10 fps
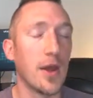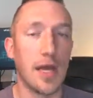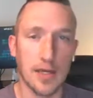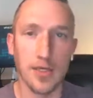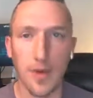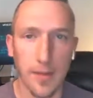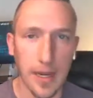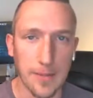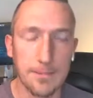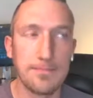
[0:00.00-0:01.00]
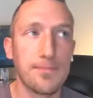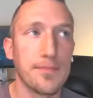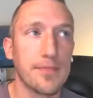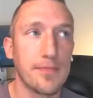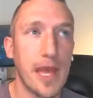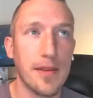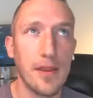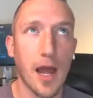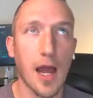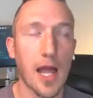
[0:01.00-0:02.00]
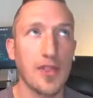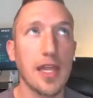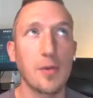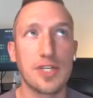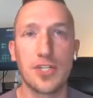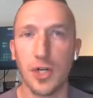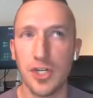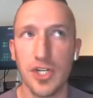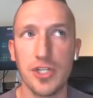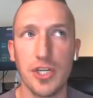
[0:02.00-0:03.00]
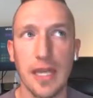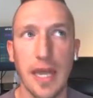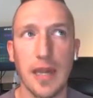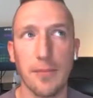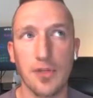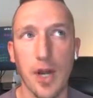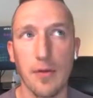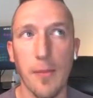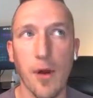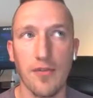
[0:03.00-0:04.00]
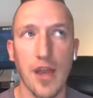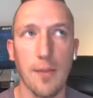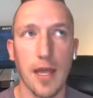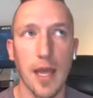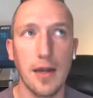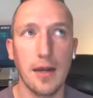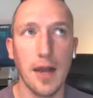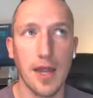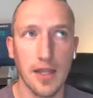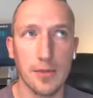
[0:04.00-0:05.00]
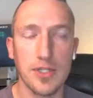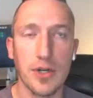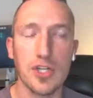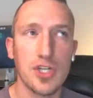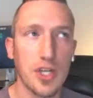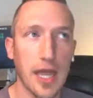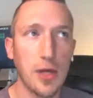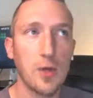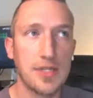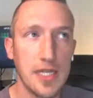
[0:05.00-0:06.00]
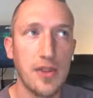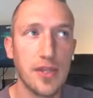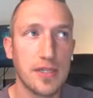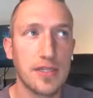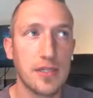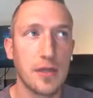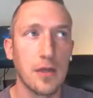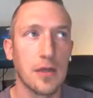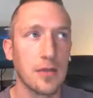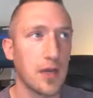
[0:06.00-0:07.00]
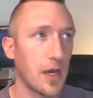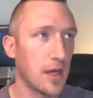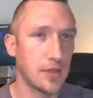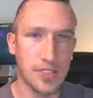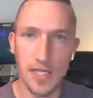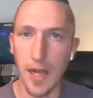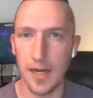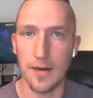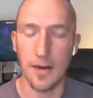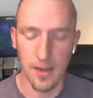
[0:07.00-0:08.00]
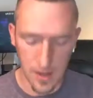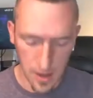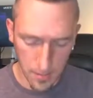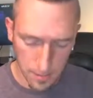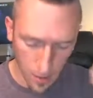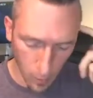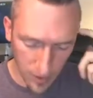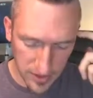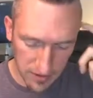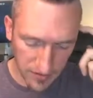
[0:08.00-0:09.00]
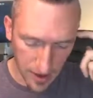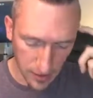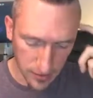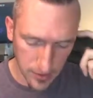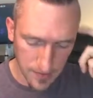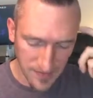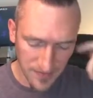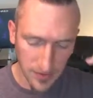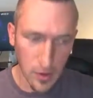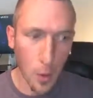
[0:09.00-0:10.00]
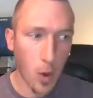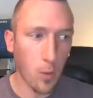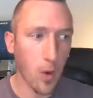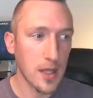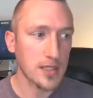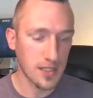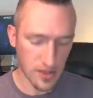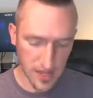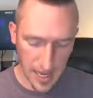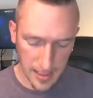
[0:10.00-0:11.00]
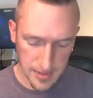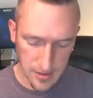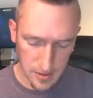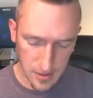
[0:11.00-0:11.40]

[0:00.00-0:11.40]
And here's what I mean. And I think it was Search Engine Land. I'm trying to remember off the top of my head. I think it was Search Engine Land who did this study. But what they found was that